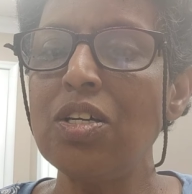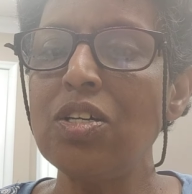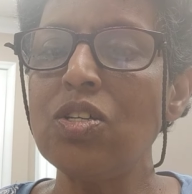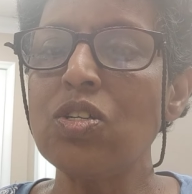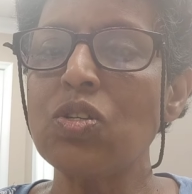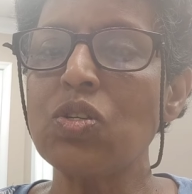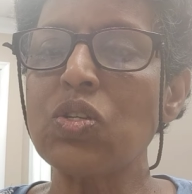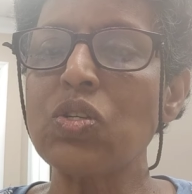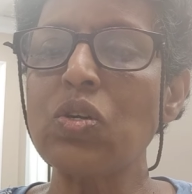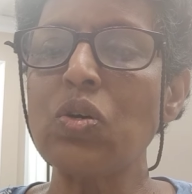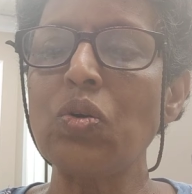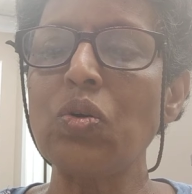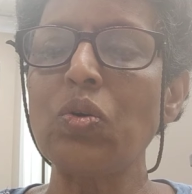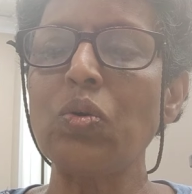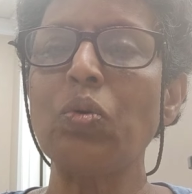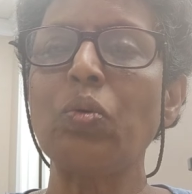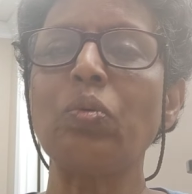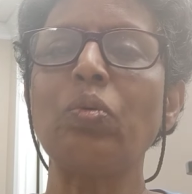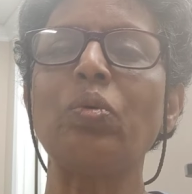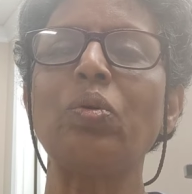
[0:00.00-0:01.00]

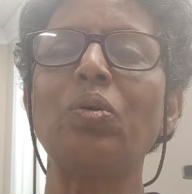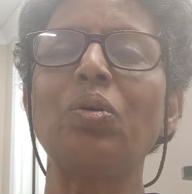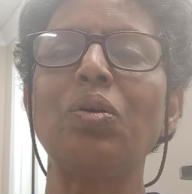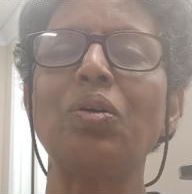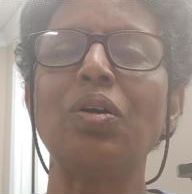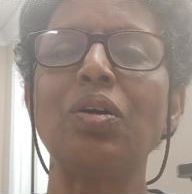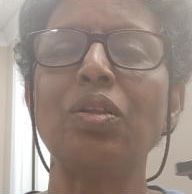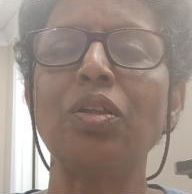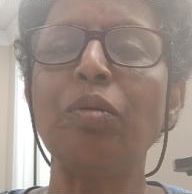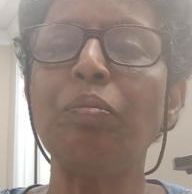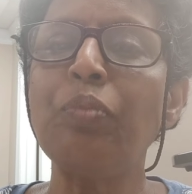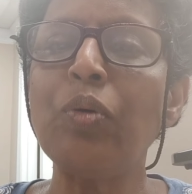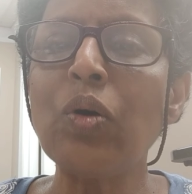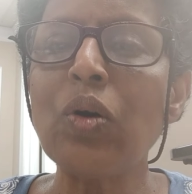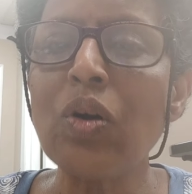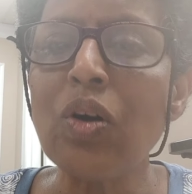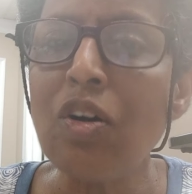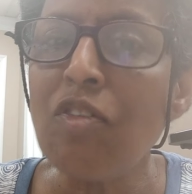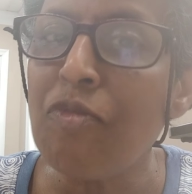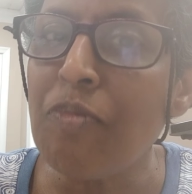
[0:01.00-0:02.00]
So, the
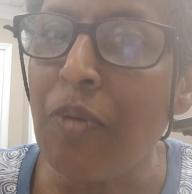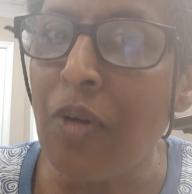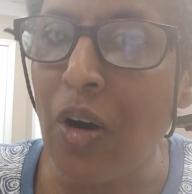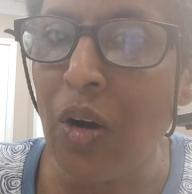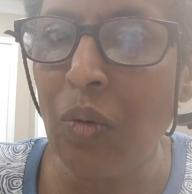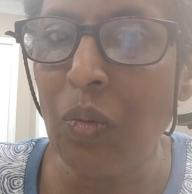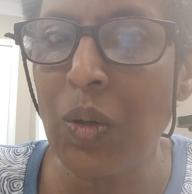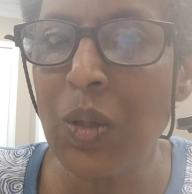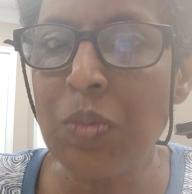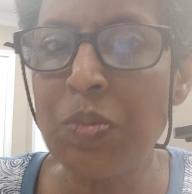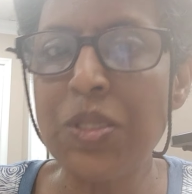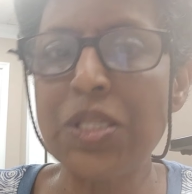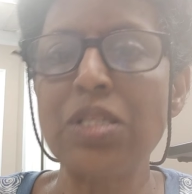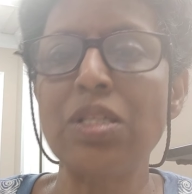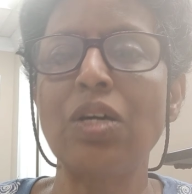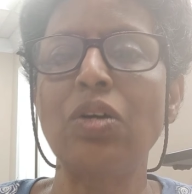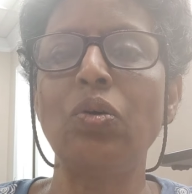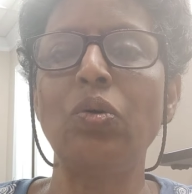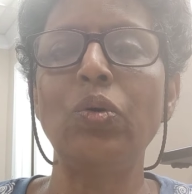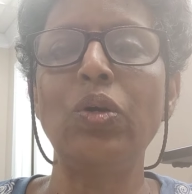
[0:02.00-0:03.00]
book of Proverbs in
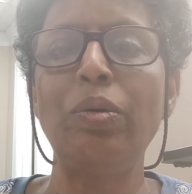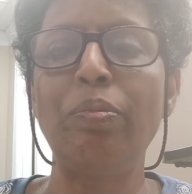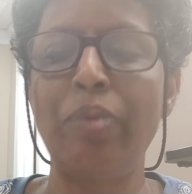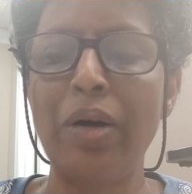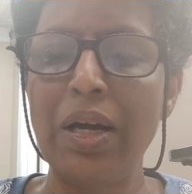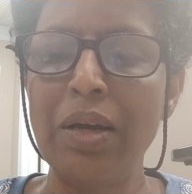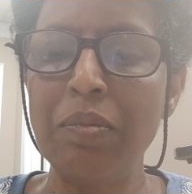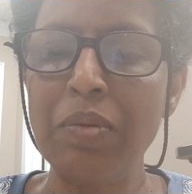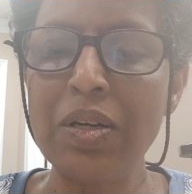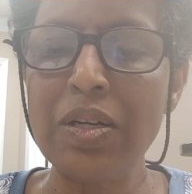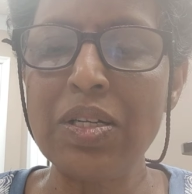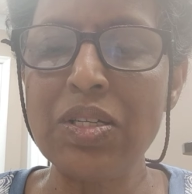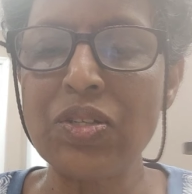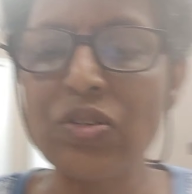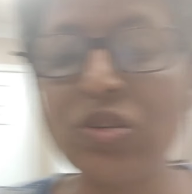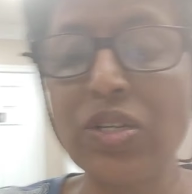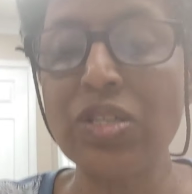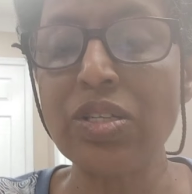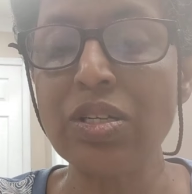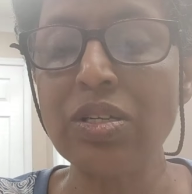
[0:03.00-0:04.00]
the Holy Bible is
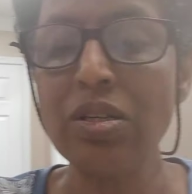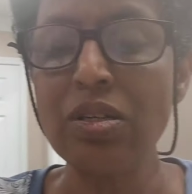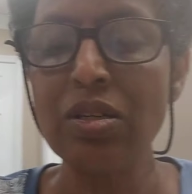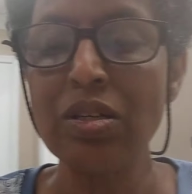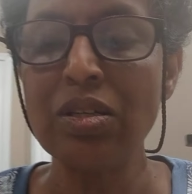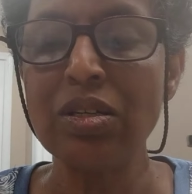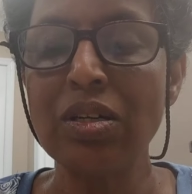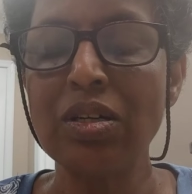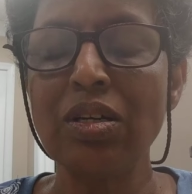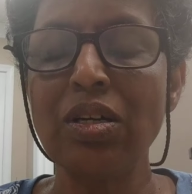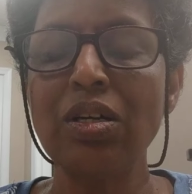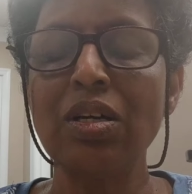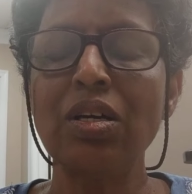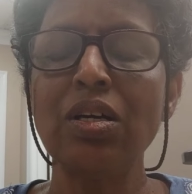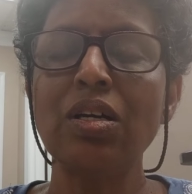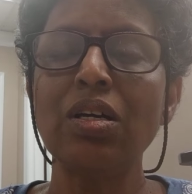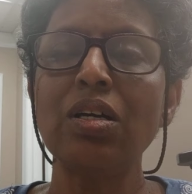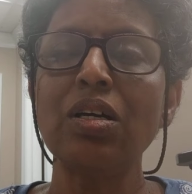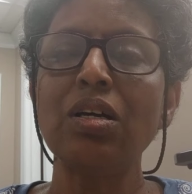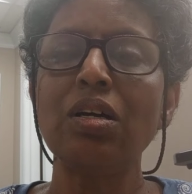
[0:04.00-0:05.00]
written
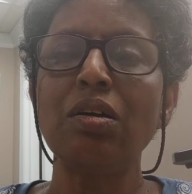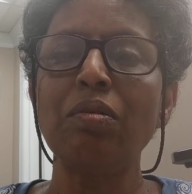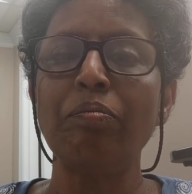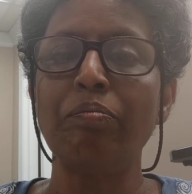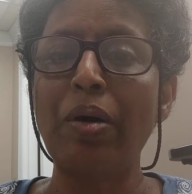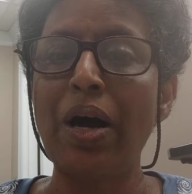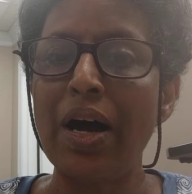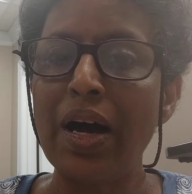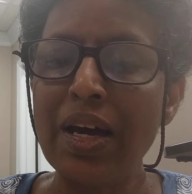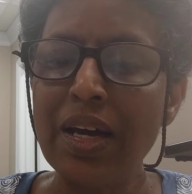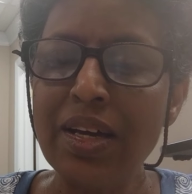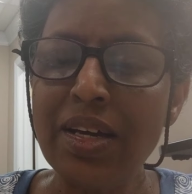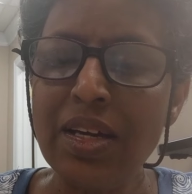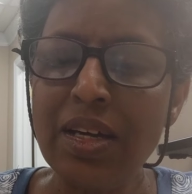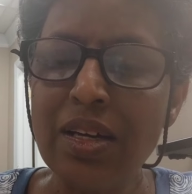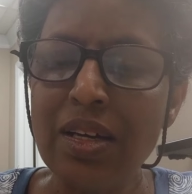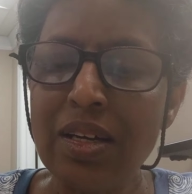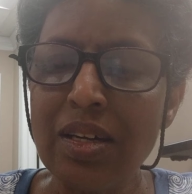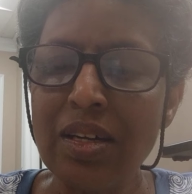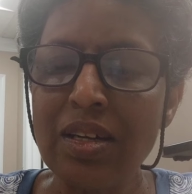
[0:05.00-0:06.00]
by
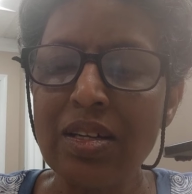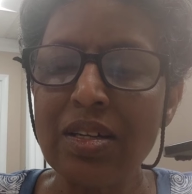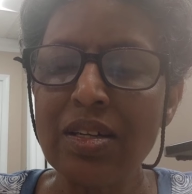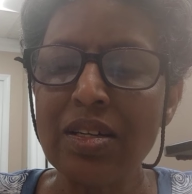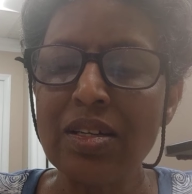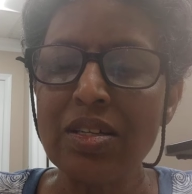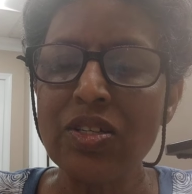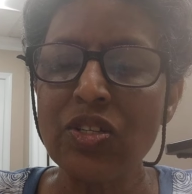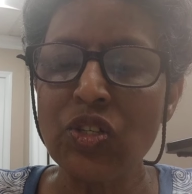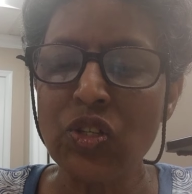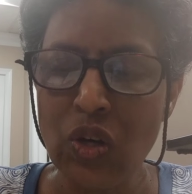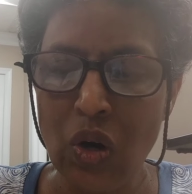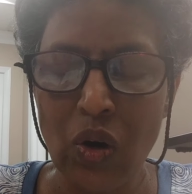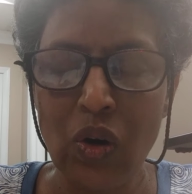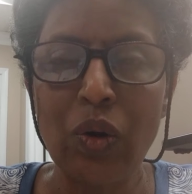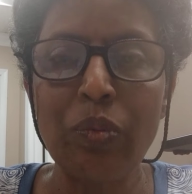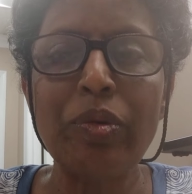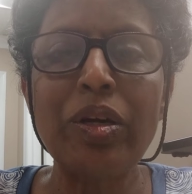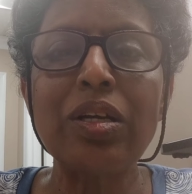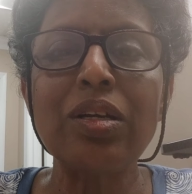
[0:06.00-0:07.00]

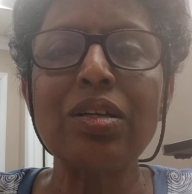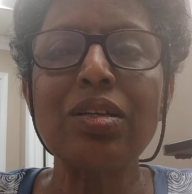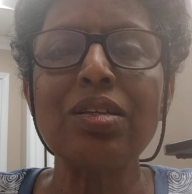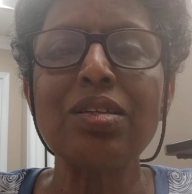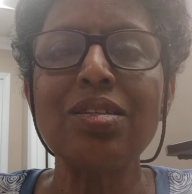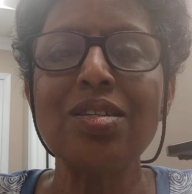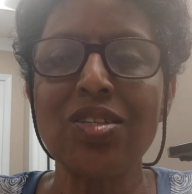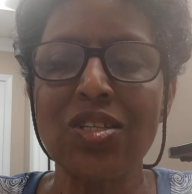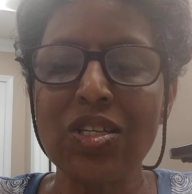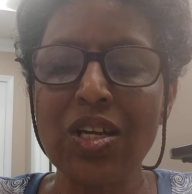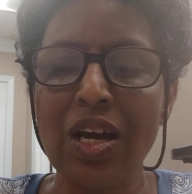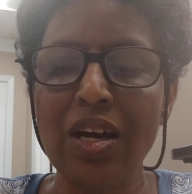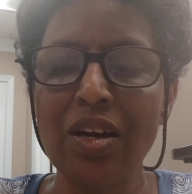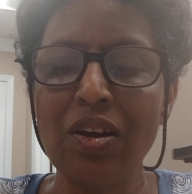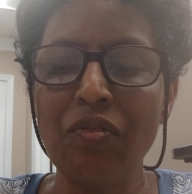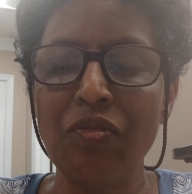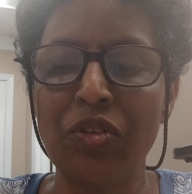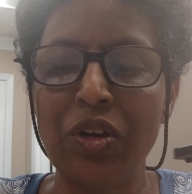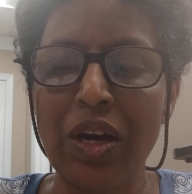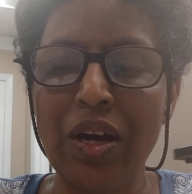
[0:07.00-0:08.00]
Solomon, the son
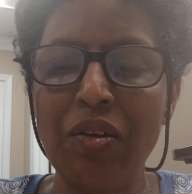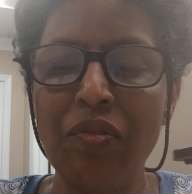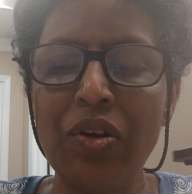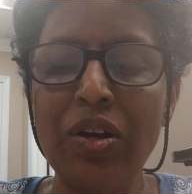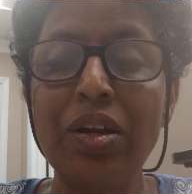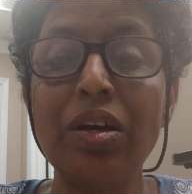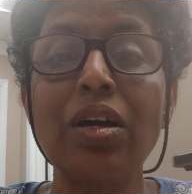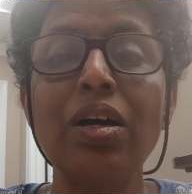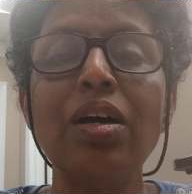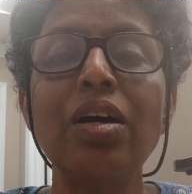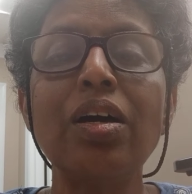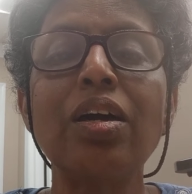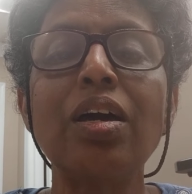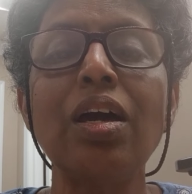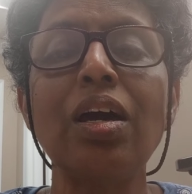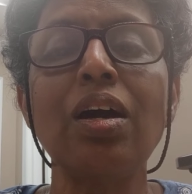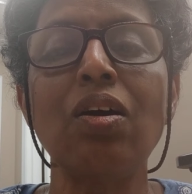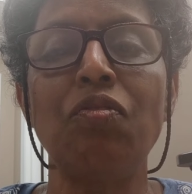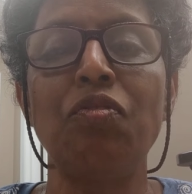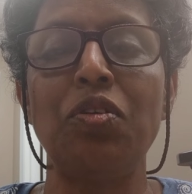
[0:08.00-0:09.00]
of David,
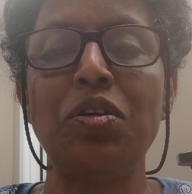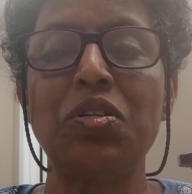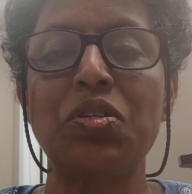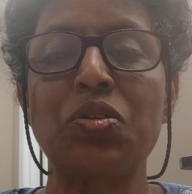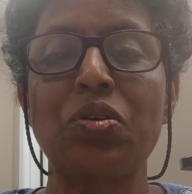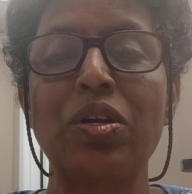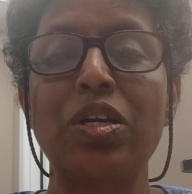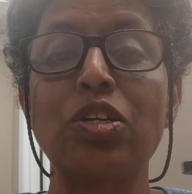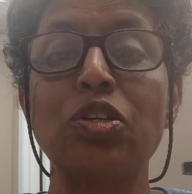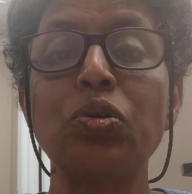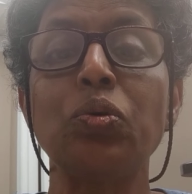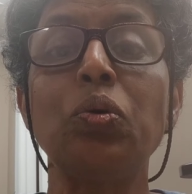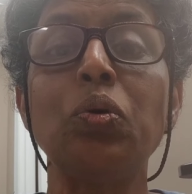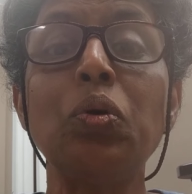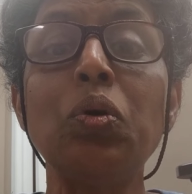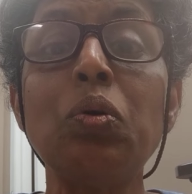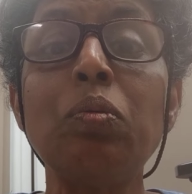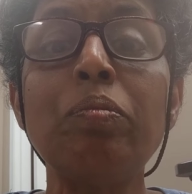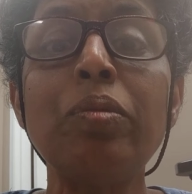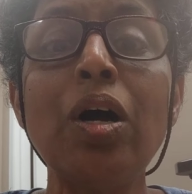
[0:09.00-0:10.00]
king of Israel, to
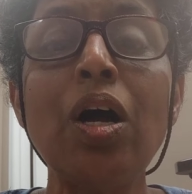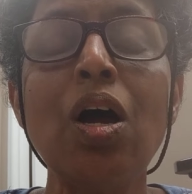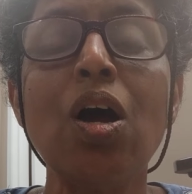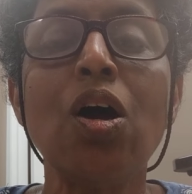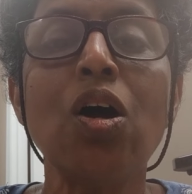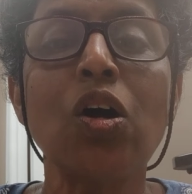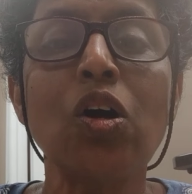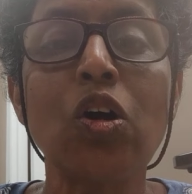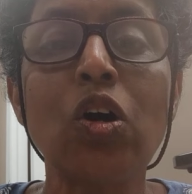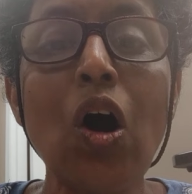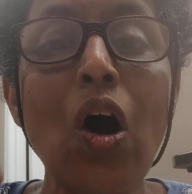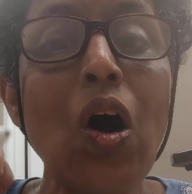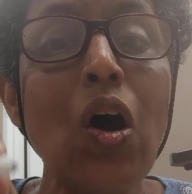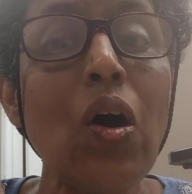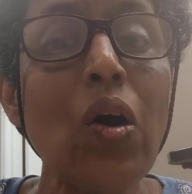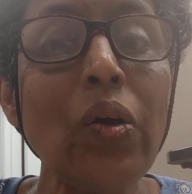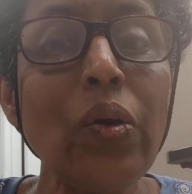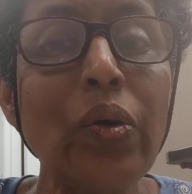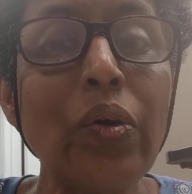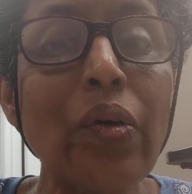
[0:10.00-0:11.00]
whom
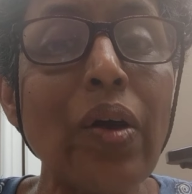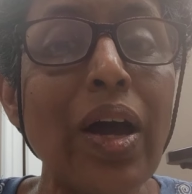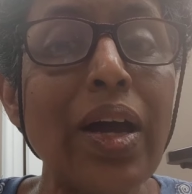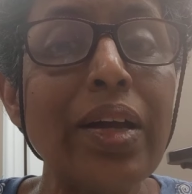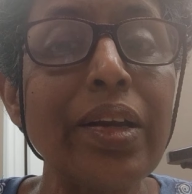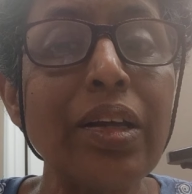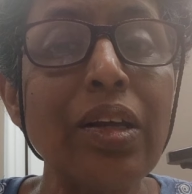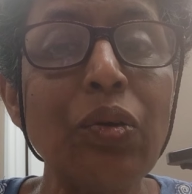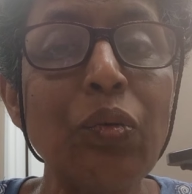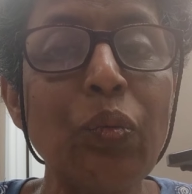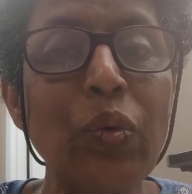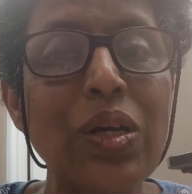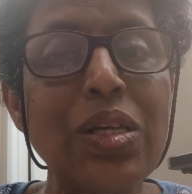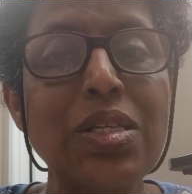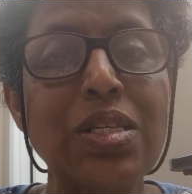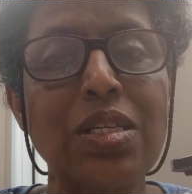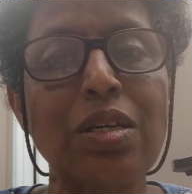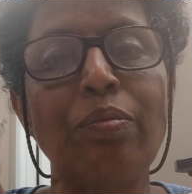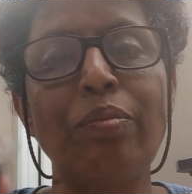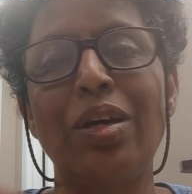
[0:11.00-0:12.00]
God granted
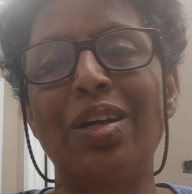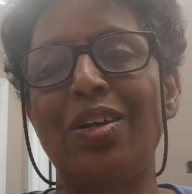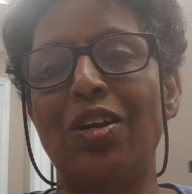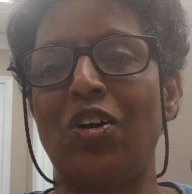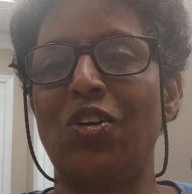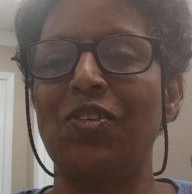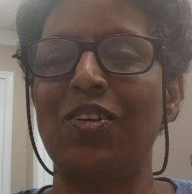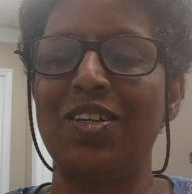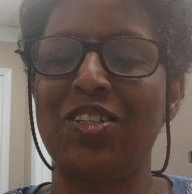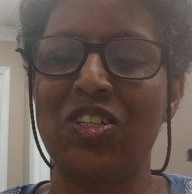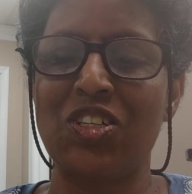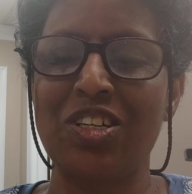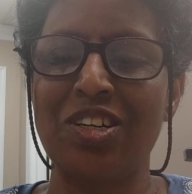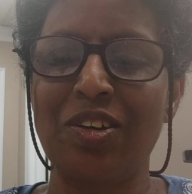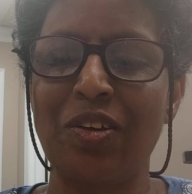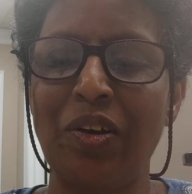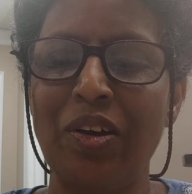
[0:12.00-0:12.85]
wisdom and knowledge.